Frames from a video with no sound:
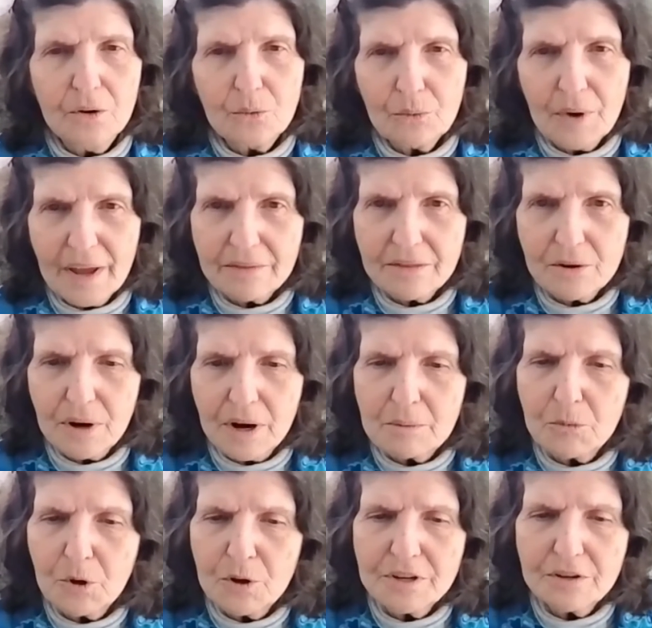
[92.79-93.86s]
Rather, I'm
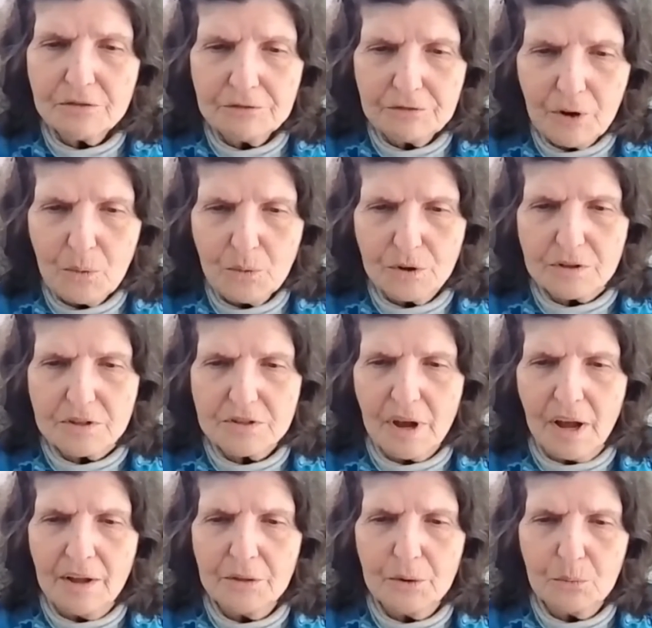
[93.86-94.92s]
going to focus
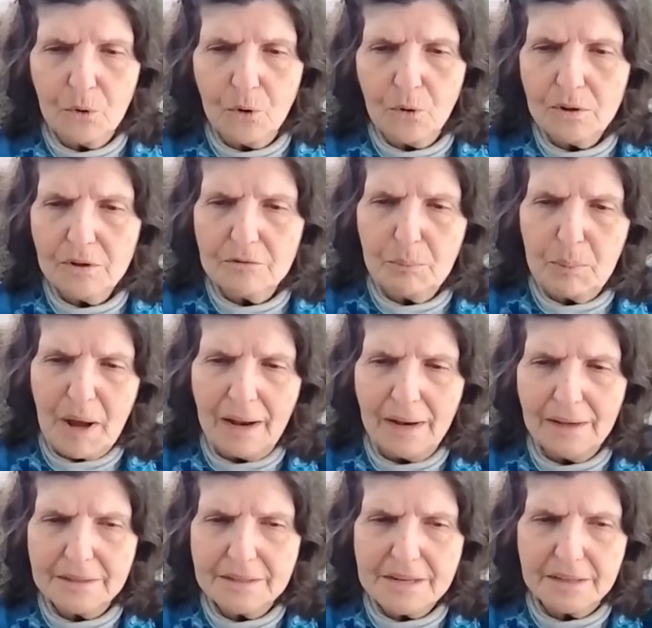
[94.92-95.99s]
on the role of
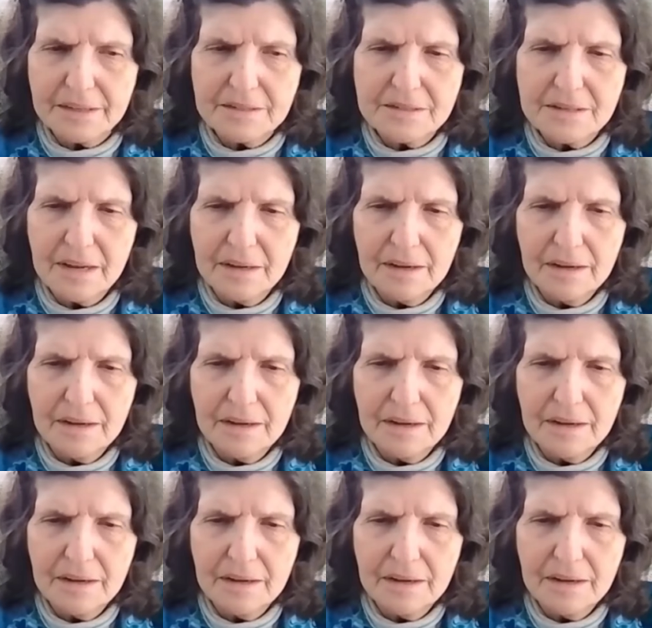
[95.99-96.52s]
politics